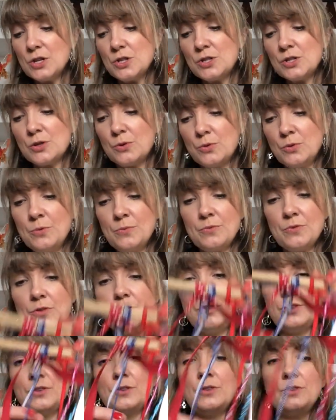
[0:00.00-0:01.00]
So
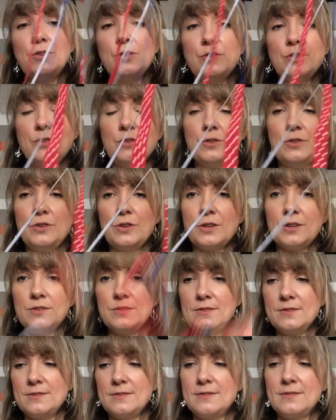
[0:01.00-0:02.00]
you
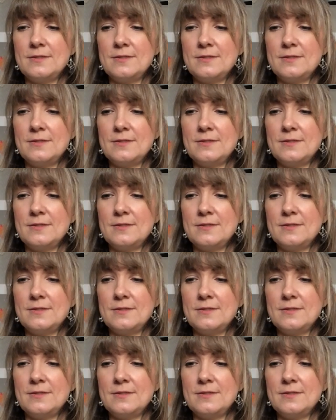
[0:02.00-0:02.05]
can